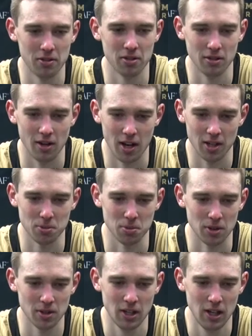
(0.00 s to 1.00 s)
after the loss,
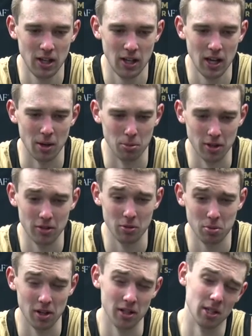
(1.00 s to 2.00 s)
but I believe we
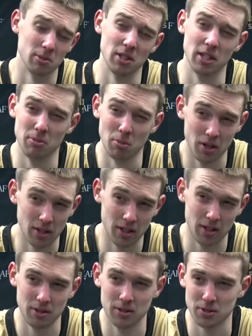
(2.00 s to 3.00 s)
play them again
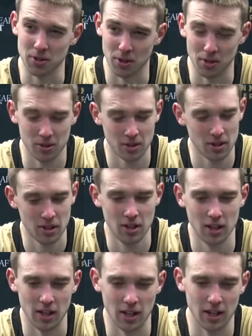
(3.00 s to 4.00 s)
Monday. So
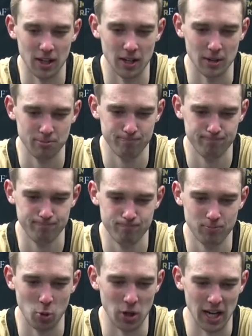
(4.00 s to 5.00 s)
we're
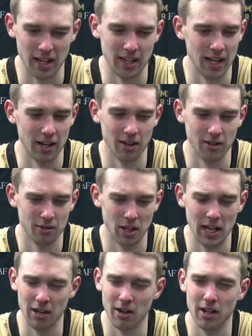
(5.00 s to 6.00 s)
not going to
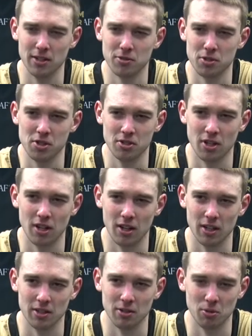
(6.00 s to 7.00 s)
hang our heads for too
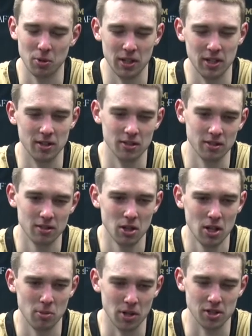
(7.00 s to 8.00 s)
long, and we need to.
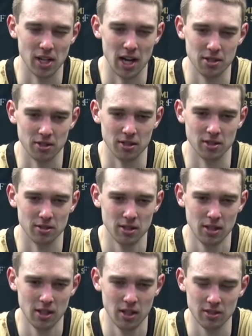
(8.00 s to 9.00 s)
Me and Josh are going to
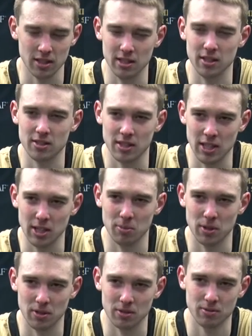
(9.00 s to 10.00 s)
lead this team,
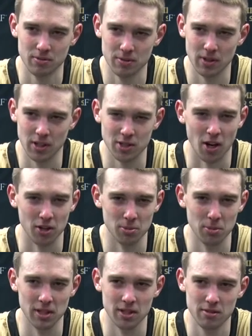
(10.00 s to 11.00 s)
and it's hard to
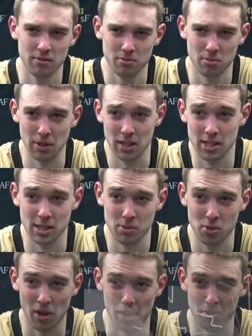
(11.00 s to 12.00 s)
beat a team
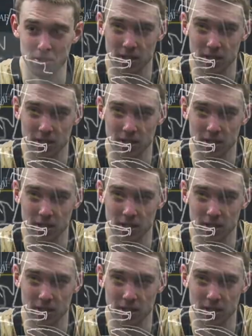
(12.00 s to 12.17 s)
2 out of 3